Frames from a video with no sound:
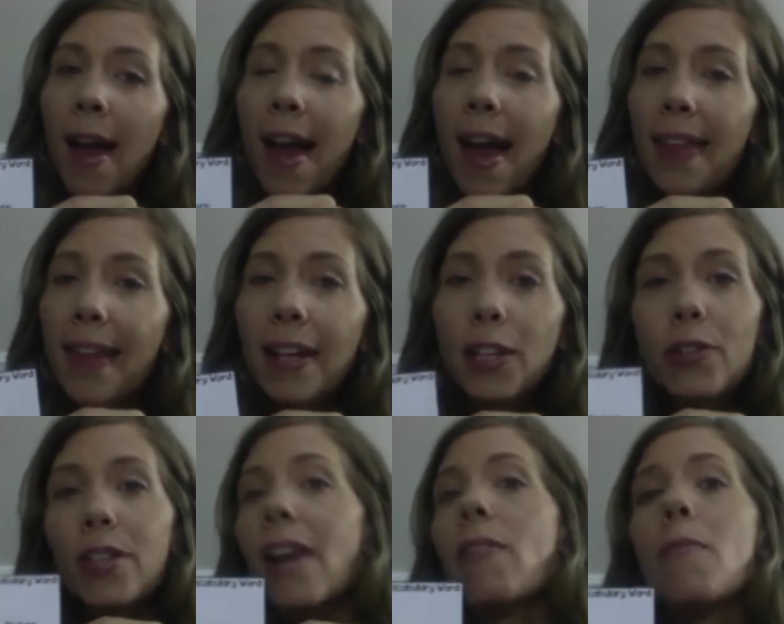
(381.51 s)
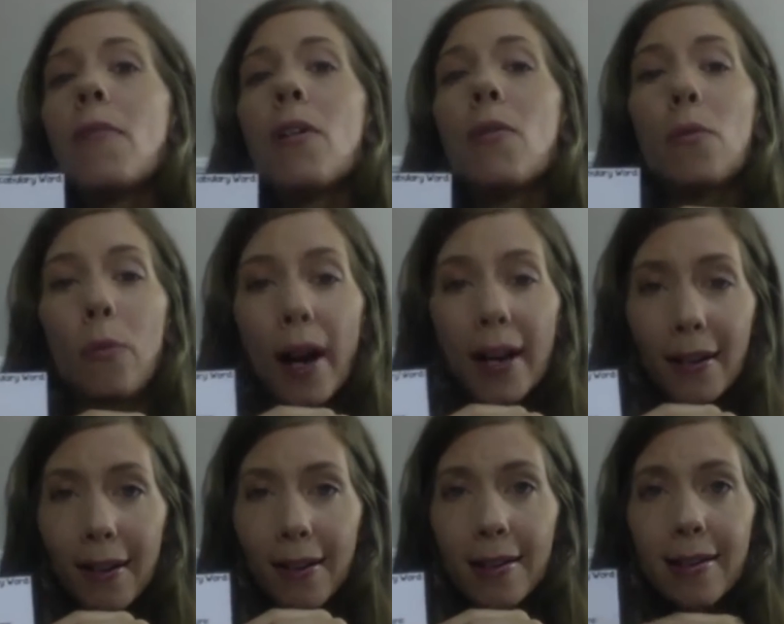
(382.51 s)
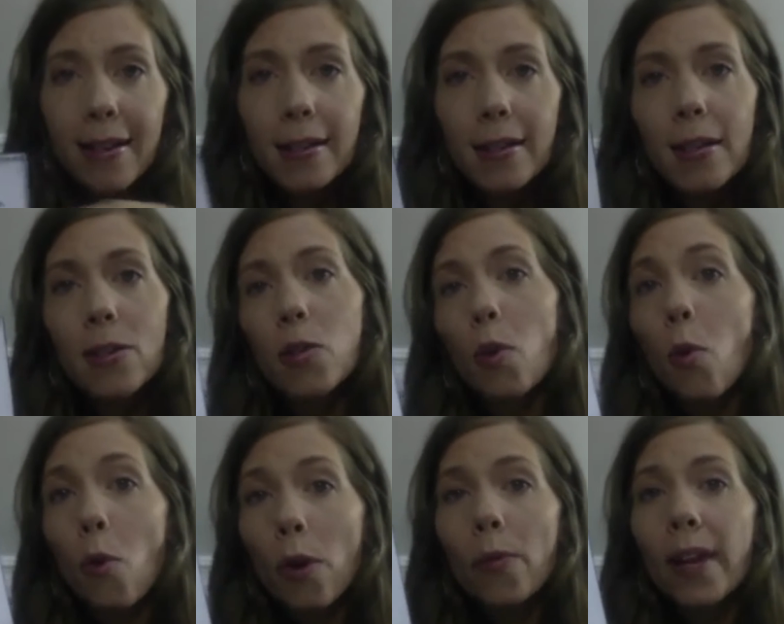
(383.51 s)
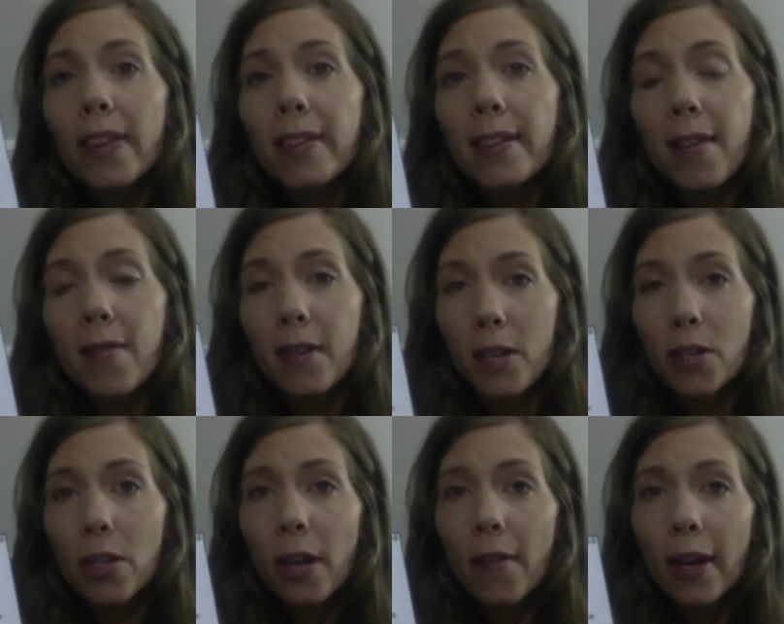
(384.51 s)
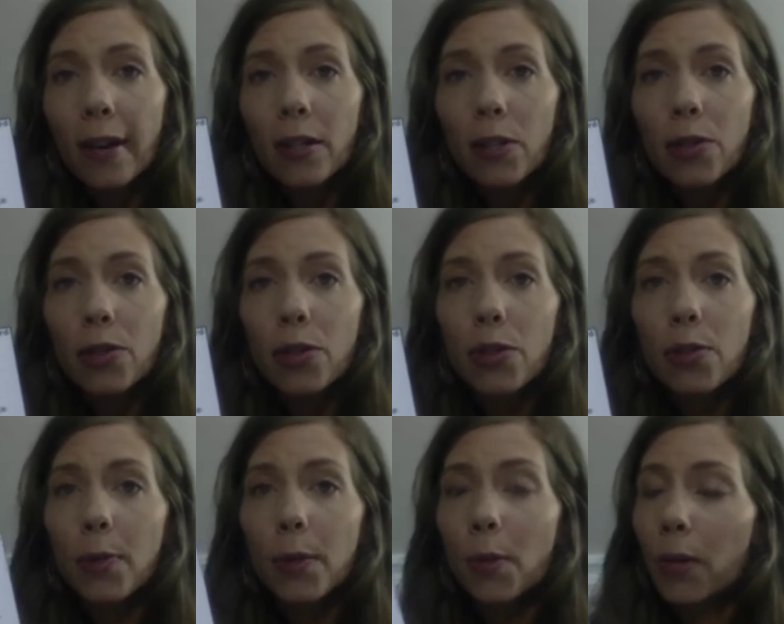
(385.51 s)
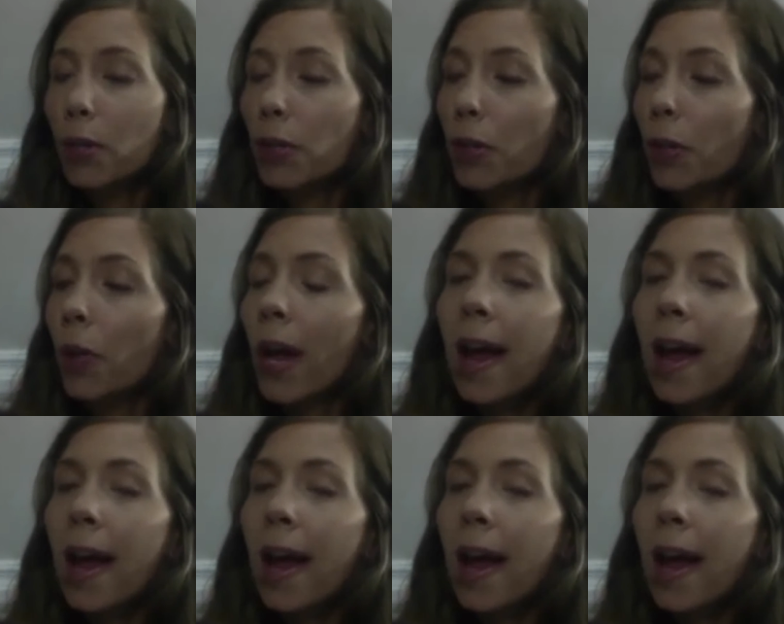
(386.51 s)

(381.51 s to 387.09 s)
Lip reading: And then you can have them write it in a sentence or write the definition of it. You can choose what you want to do.